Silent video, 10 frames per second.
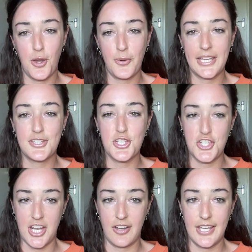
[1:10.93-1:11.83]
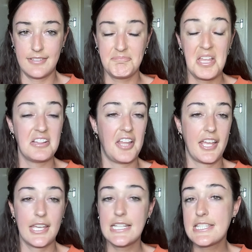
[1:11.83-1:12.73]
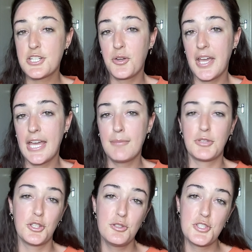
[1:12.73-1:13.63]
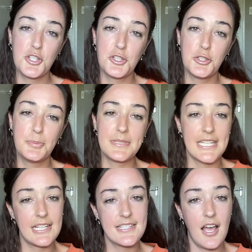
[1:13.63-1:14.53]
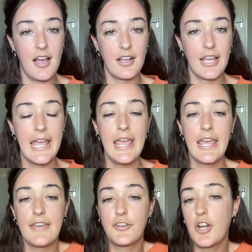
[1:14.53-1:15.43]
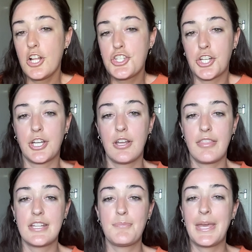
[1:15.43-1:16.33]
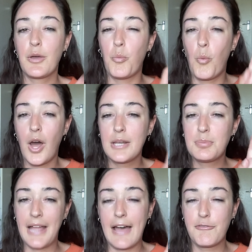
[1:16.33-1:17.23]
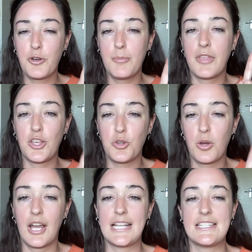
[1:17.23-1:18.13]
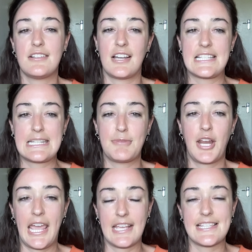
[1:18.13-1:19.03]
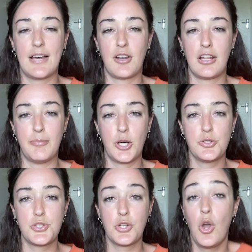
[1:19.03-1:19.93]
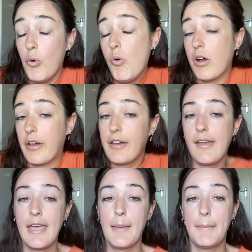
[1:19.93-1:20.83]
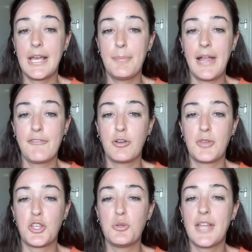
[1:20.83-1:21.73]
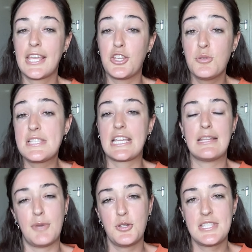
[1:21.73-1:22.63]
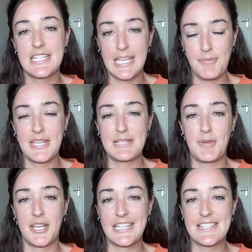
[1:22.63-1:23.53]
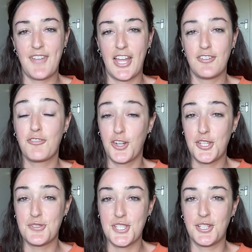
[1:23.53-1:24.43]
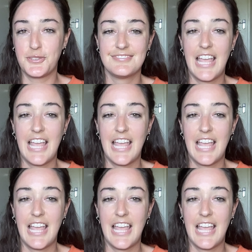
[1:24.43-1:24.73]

going to share it, like Instagram, YouTube, TikTok. If you're not sure, then pick one platform that your ideal customer hangs out on most. Or pick a platform that you like using the most to keep the experience fun for you too.